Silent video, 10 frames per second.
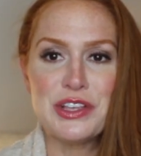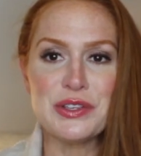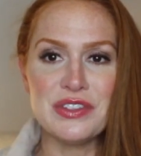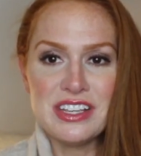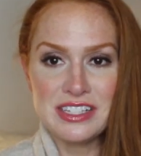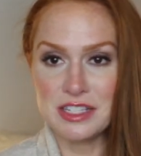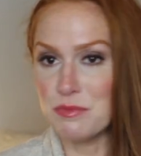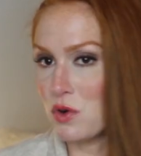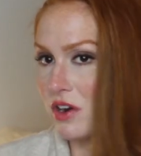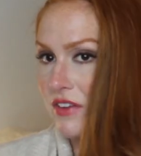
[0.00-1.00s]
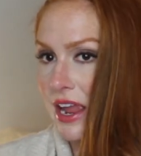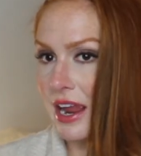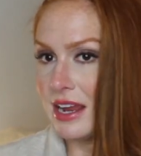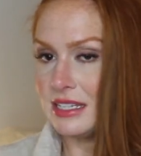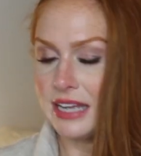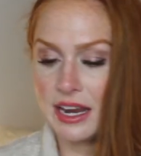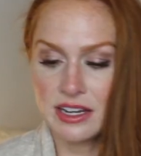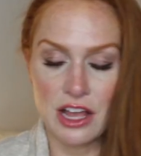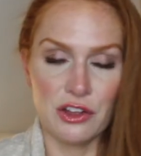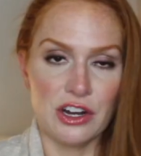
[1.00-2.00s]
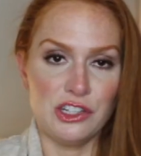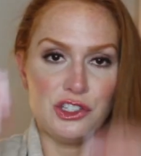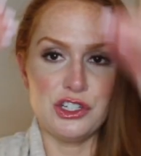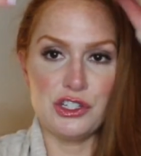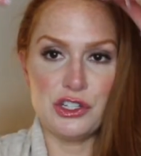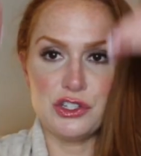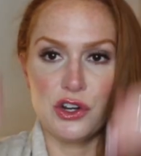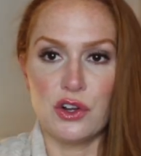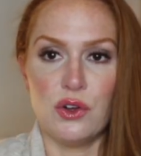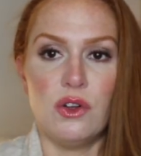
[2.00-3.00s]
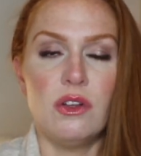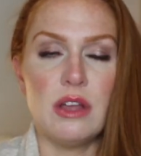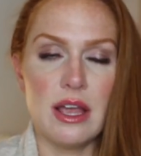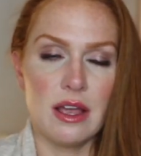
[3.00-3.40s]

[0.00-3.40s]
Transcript: So this is more of a tan color, and it's just a circle